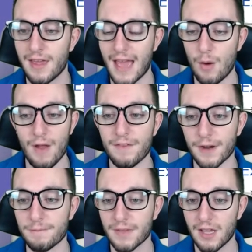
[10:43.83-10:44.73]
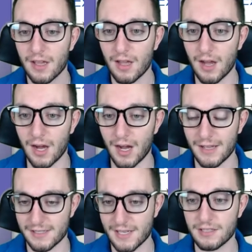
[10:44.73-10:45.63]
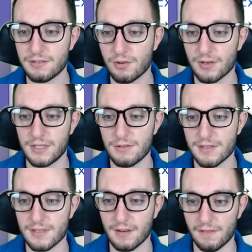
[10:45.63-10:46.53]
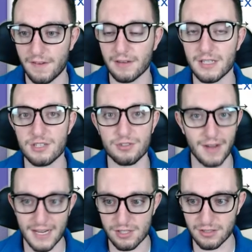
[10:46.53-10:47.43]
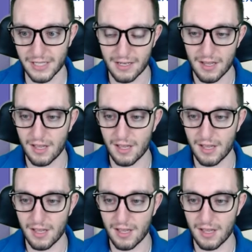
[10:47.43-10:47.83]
However, Exeggutor uses it very strangely.